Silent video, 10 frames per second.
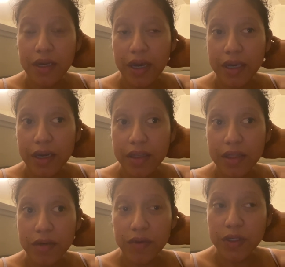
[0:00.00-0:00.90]
I got
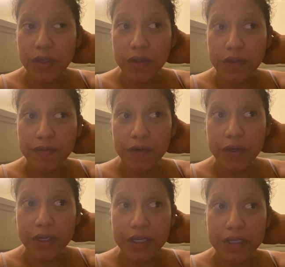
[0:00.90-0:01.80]
the results
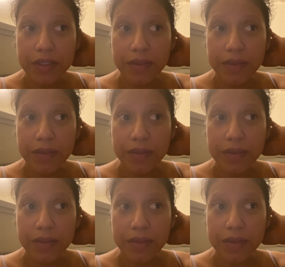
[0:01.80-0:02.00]
for his